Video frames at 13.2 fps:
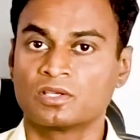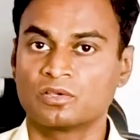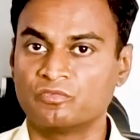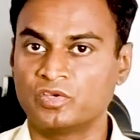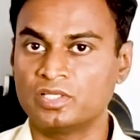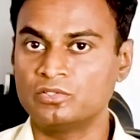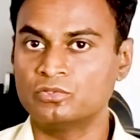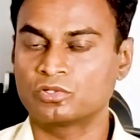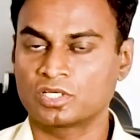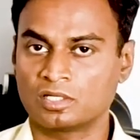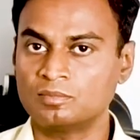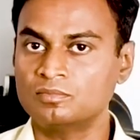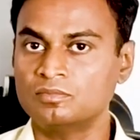When you
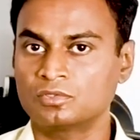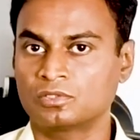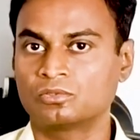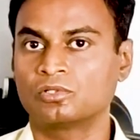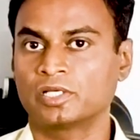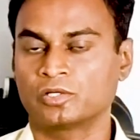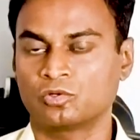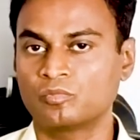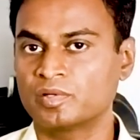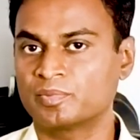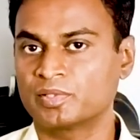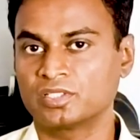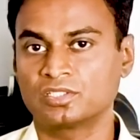come to a
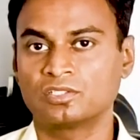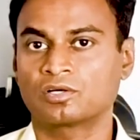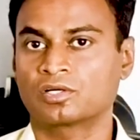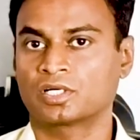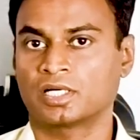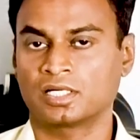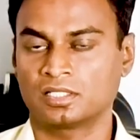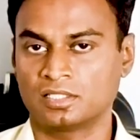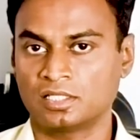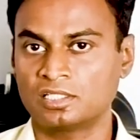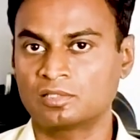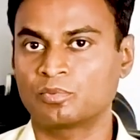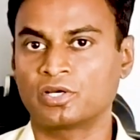homeopathic doctor at
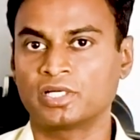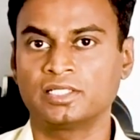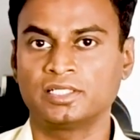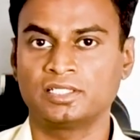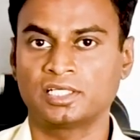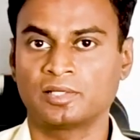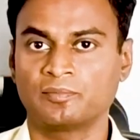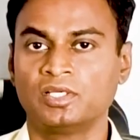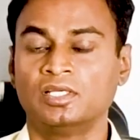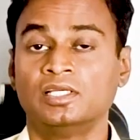that point in time,